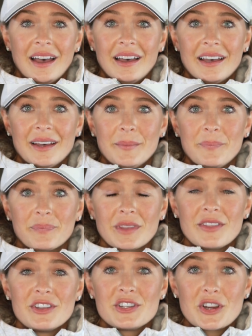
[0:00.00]

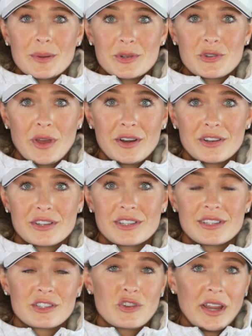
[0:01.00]
the Durham
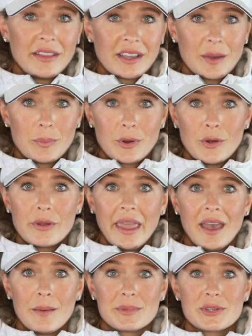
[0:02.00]
Shredders train like a pro camp.